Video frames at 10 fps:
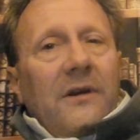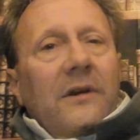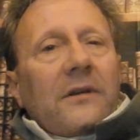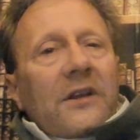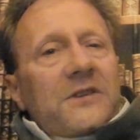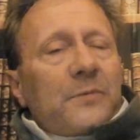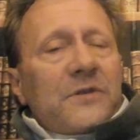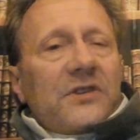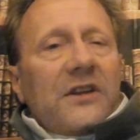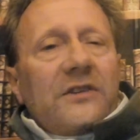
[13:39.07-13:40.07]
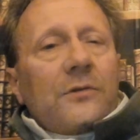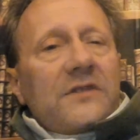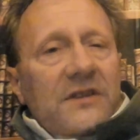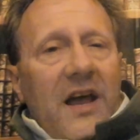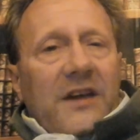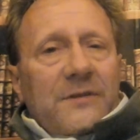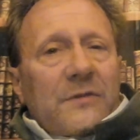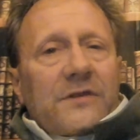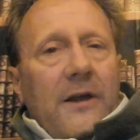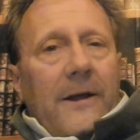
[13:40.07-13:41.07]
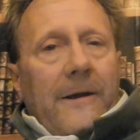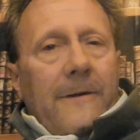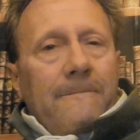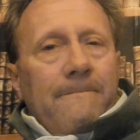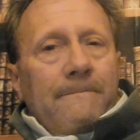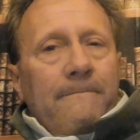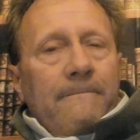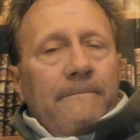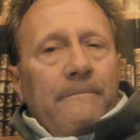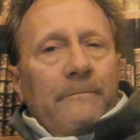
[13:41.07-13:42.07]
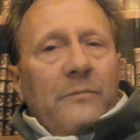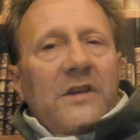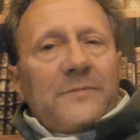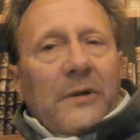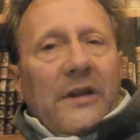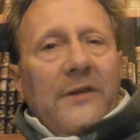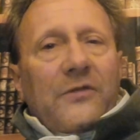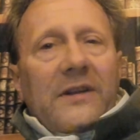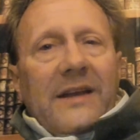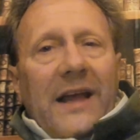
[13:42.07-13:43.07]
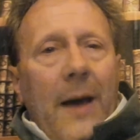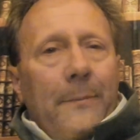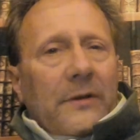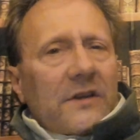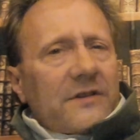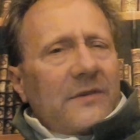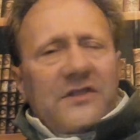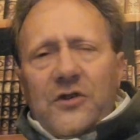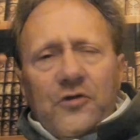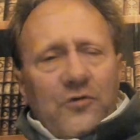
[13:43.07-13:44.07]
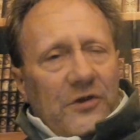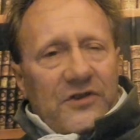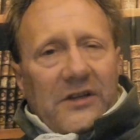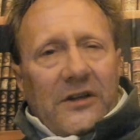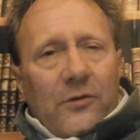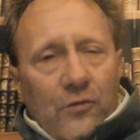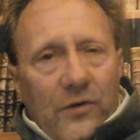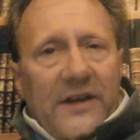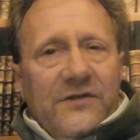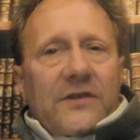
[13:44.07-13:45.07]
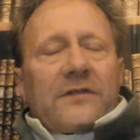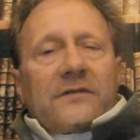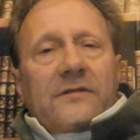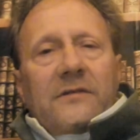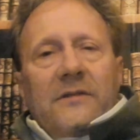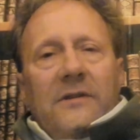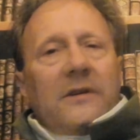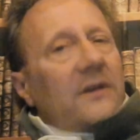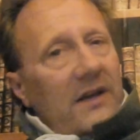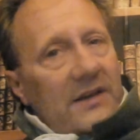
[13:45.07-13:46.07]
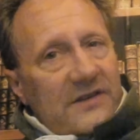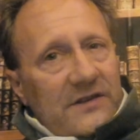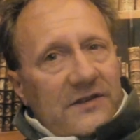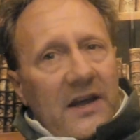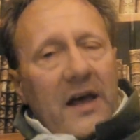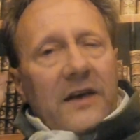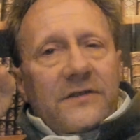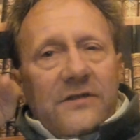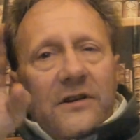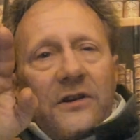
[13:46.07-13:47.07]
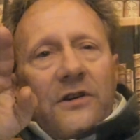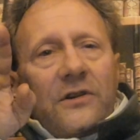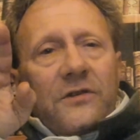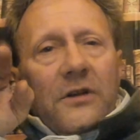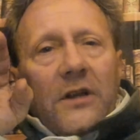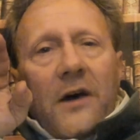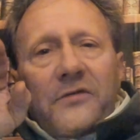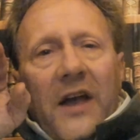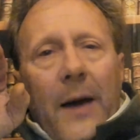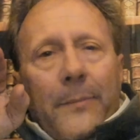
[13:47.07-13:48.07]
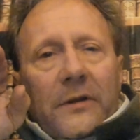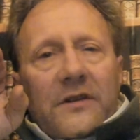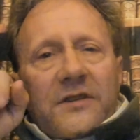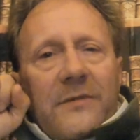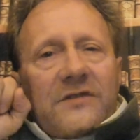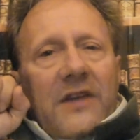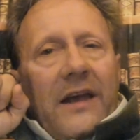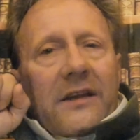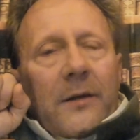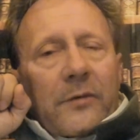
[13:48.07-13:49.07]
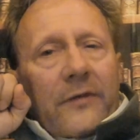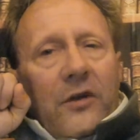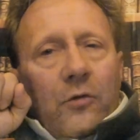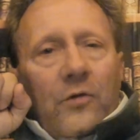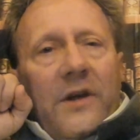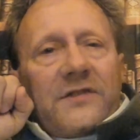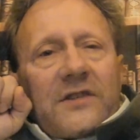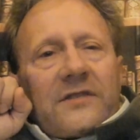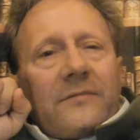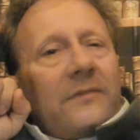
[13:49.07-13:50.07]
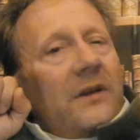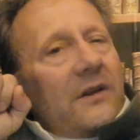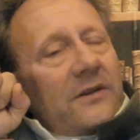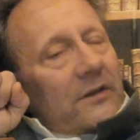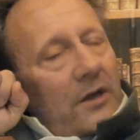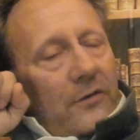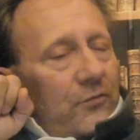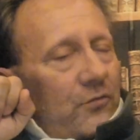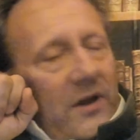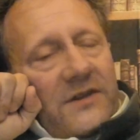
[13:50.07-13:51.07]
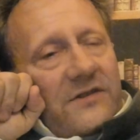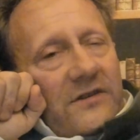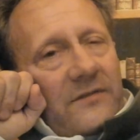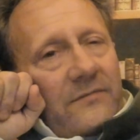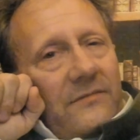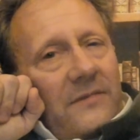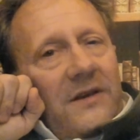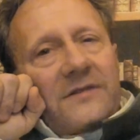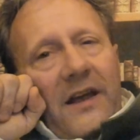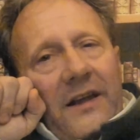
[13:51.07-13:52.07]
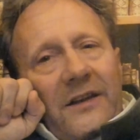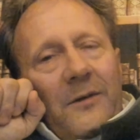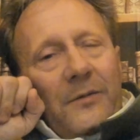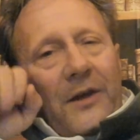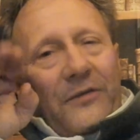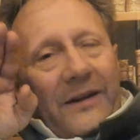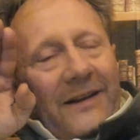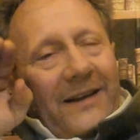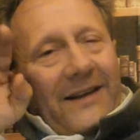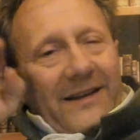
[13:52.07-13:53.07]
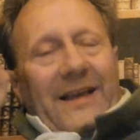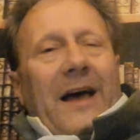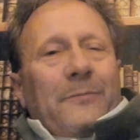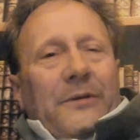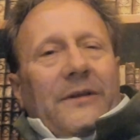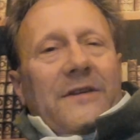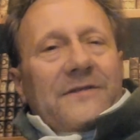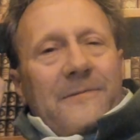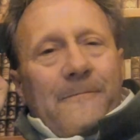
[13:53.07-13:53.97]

let's proceed to his next mistake, his belief that capitalism is intrinsically racist. As he says, to love capitalism is to end up loving racism. To love racism is to end up loving capitalism.